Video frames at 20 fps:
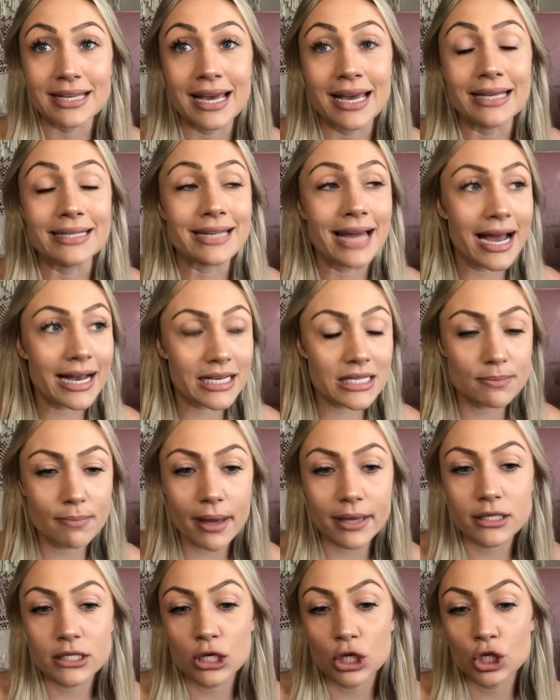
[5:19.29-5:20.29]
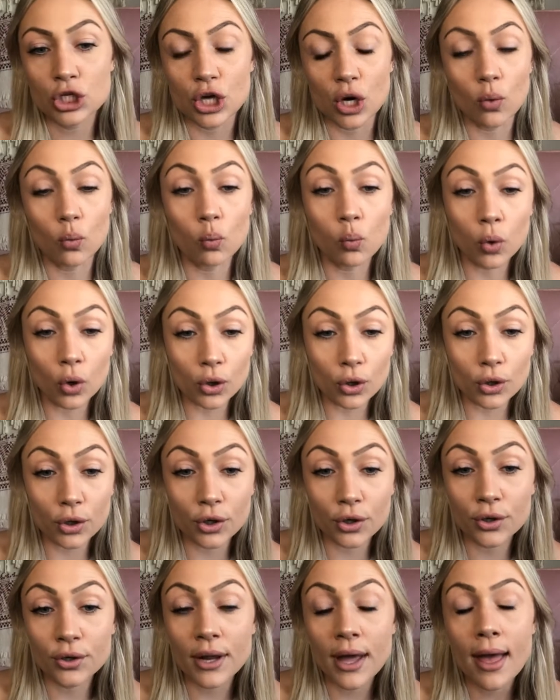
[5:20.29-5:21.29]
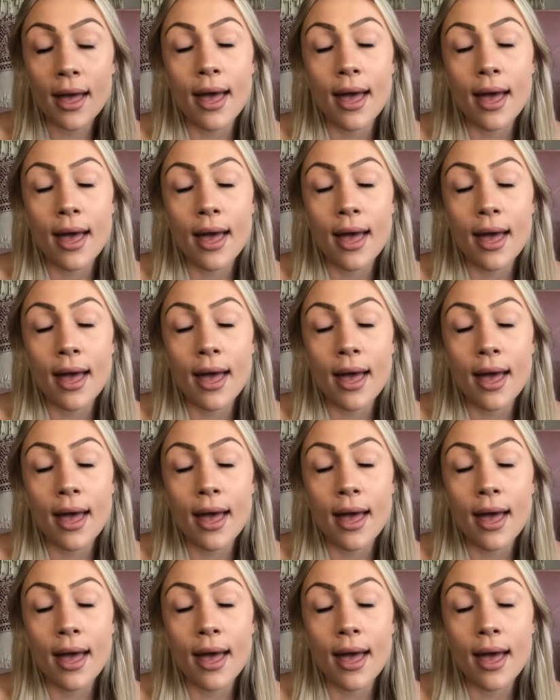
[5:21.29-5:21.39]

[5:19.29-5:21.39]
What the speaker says: A text message, a word,